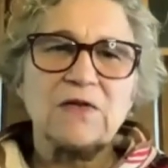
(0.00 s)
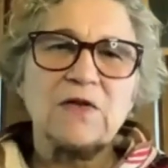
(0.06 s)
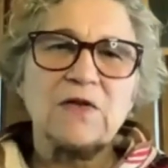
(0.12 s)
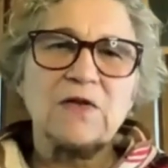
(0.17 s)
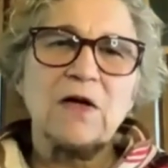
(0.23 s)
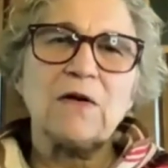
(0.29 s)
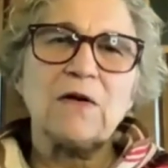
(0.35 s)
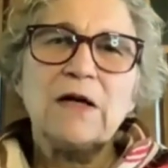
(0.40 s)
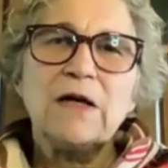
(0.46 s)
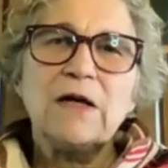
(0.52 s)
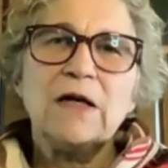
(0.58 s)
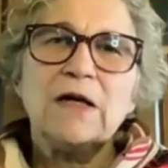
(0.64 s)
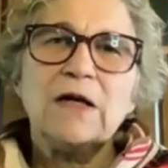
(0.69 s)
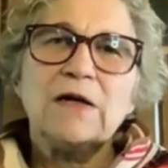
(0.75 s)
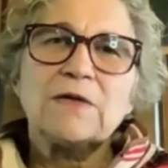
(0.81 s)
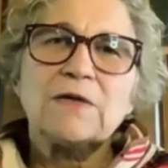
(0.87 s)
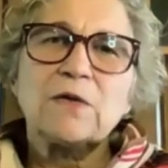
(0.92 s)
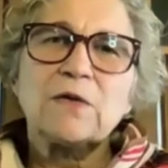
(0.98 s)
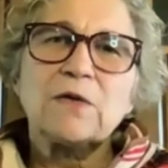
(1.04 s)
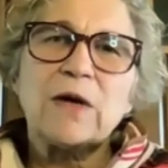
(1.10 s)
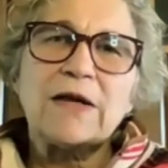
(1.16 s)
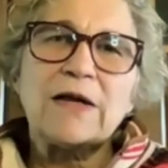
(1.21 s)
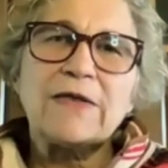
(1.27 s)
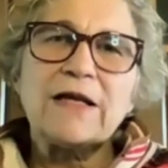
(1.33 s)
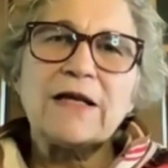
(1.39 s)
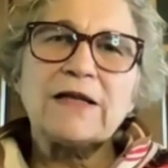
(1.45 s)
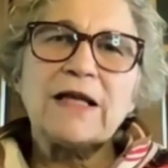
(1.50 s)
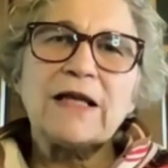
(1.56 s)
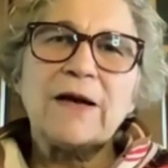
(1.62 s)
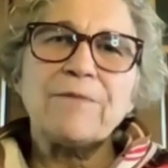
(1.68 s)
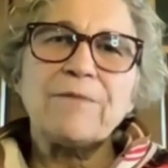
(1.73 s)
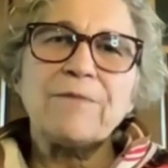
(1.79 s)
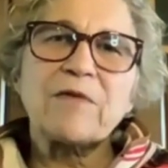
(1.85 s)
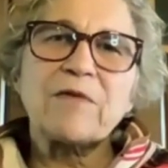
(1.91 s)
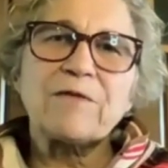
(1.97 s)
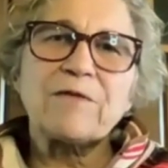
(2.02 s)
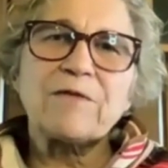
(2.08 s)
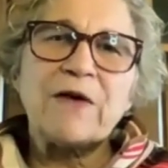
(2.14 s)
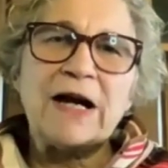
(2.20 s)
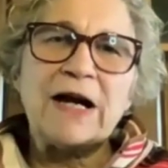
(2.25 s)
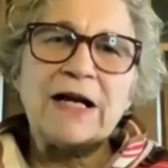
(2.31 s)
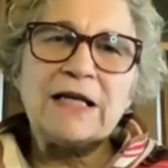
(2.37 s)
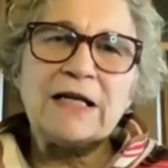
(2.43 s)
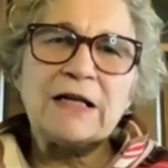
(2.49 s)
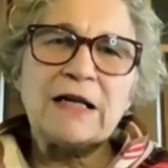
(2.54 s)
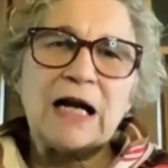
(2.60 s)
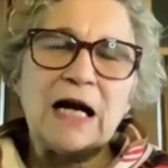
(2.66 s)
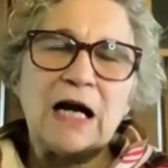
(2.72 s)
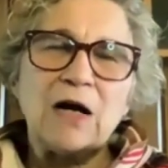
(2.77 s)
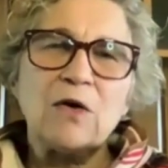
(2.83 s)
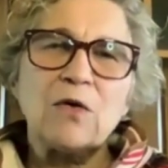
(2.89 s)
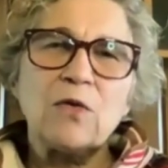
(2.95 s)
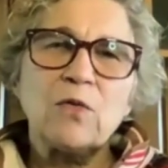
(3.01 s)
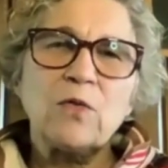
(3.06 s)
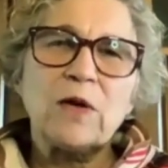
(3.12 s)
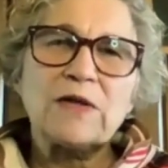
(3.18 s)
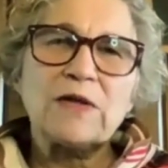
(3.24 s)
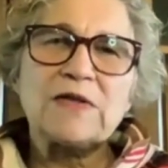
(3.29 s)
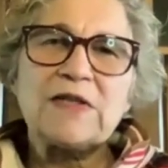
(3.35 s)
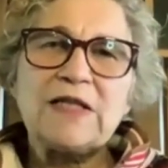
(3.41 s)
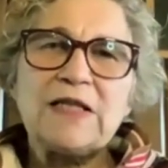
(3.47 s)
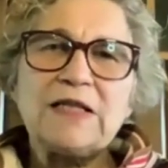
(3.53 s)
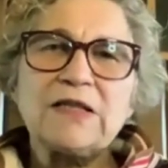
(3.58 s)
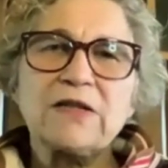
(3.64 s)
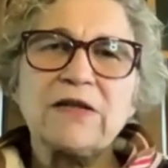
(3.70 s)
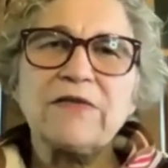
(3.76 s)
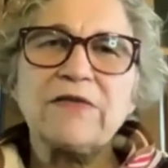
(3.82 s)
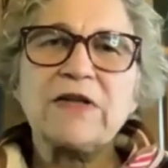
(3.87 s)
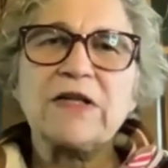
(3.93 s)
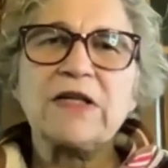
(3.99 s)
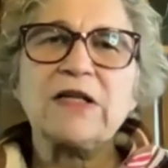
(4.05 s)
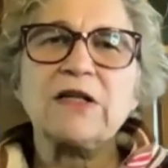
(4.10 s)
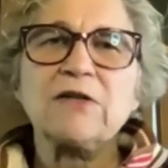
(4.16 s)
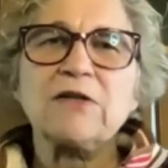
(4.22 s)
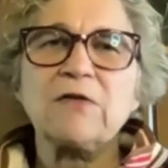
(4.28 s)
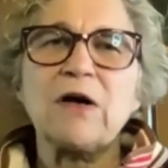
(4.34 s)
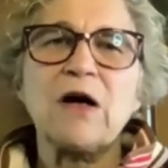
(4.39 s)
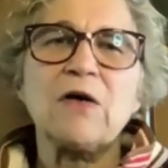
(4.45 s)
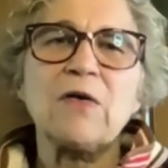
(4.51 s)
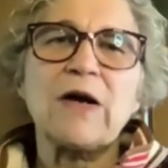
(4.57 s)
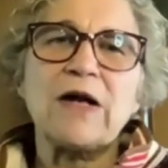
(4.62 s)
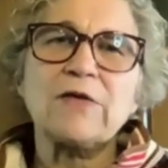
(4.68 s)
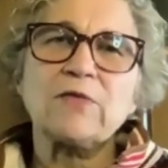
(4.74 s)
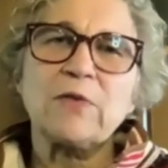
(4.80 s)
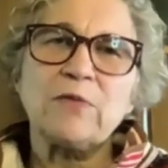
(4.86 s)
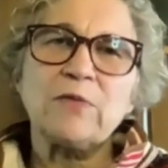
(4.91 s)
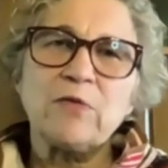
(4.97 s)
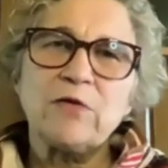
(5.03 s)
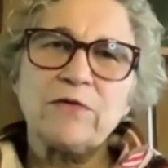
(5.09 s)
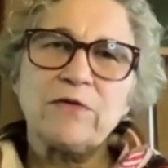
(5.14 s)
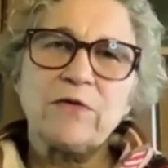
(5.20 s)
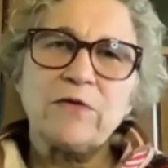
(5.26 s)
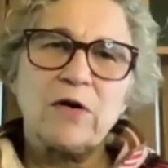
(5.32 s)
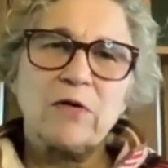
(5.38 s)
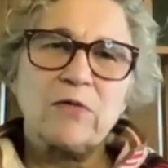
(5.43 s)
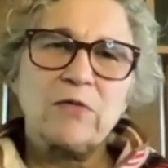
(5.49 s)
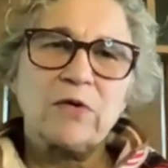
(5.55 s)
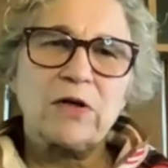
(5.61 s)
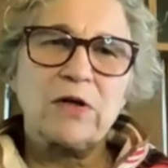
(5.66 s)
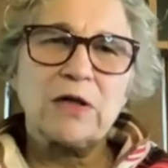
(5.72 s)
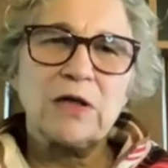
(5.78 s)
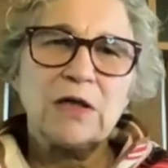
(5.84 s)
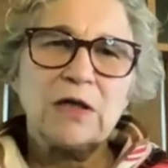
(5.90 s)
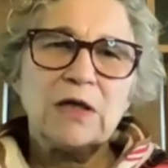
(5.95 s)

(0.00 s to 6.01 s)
So I think that finding out what seeds are even going to grow as we move forward,